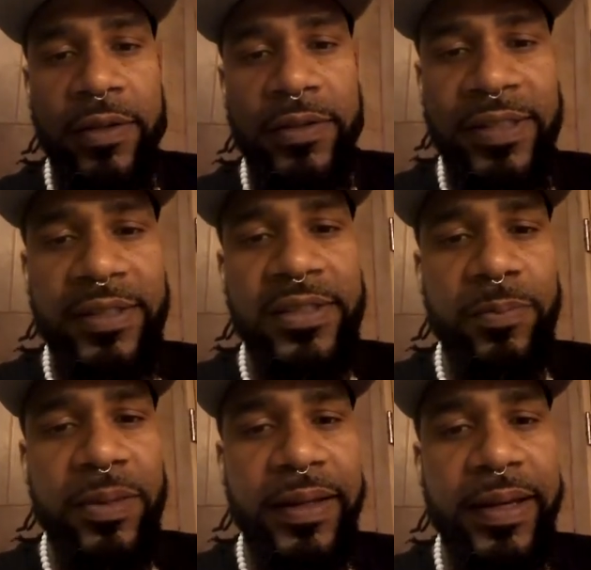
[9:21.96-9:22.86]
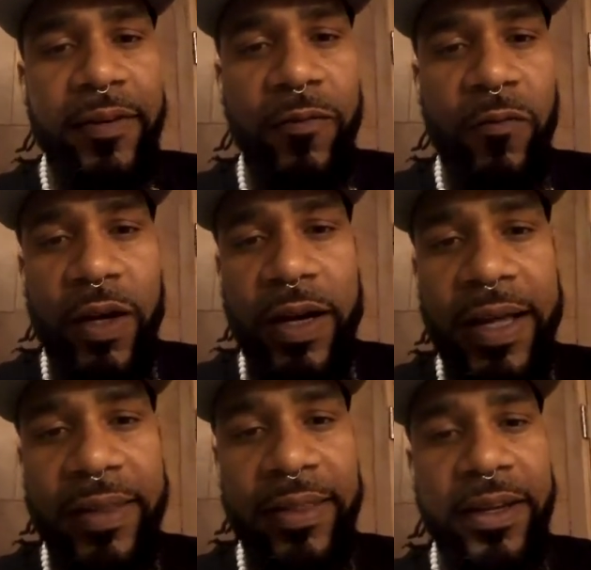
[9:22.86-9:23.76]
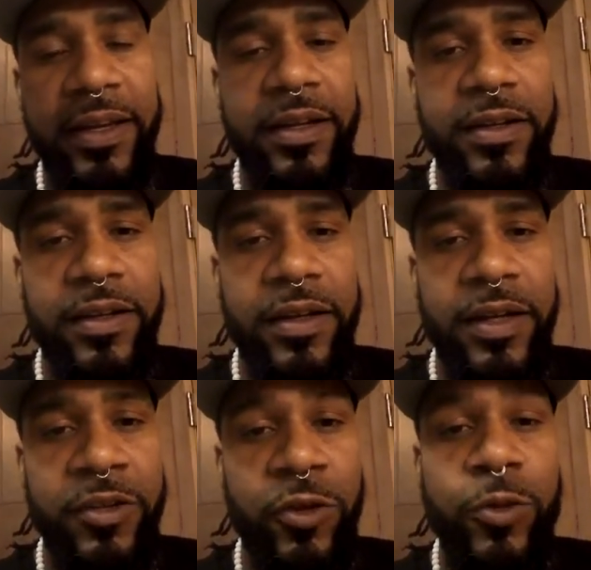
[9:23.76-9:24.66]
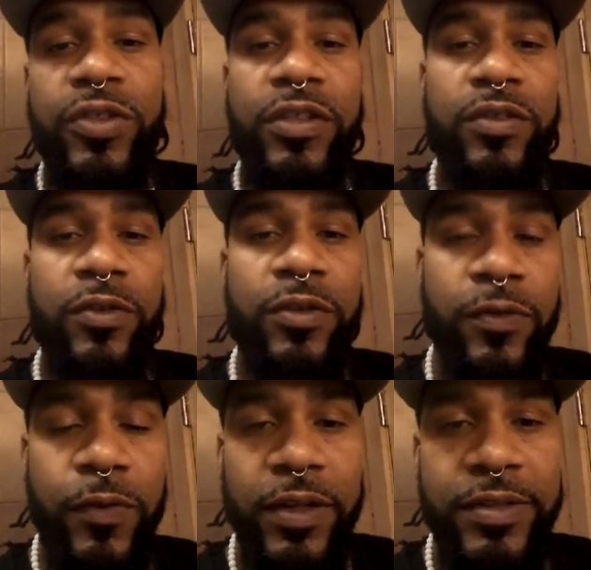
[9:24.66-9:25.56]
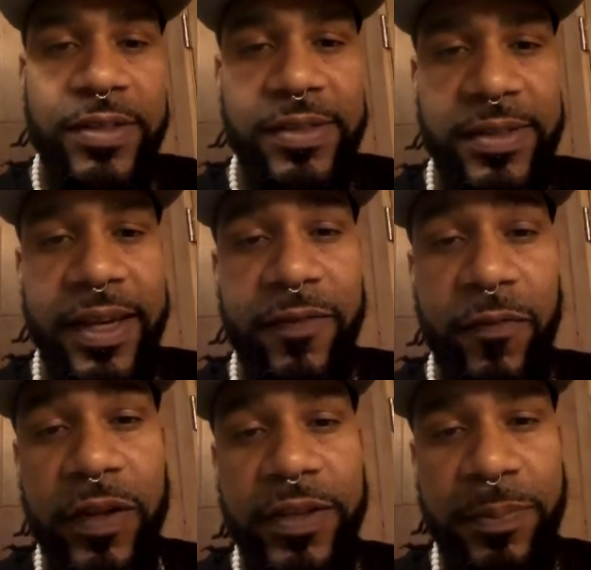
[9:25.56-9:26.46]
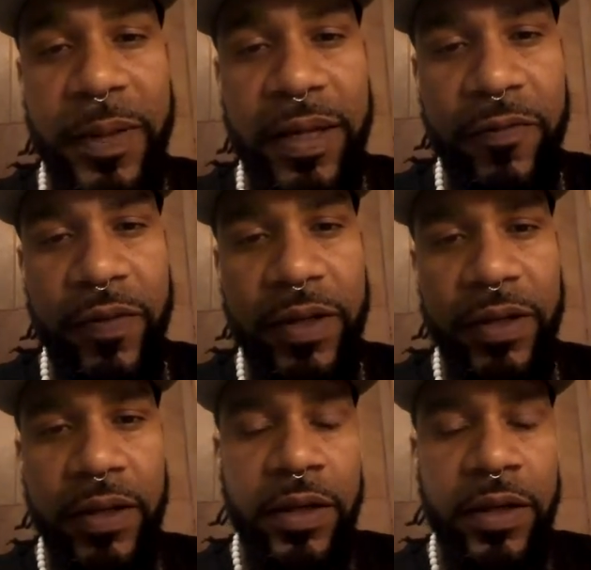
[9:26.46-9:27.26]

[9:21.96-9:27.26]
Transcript: teaching plant fungi thing and use it to its fullest extent, fullest benefit.